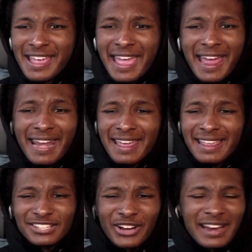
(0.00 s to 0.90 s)
And
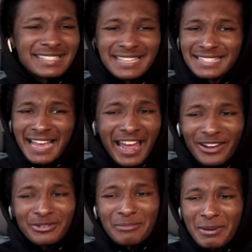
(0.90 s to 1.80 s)
it's crazy because I
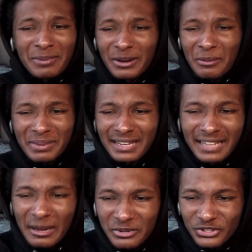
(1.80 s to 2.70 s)
don't remember him being
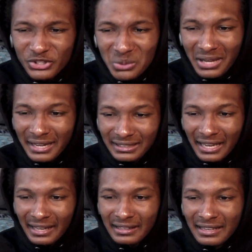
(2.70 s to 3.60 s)
able to shoot like that.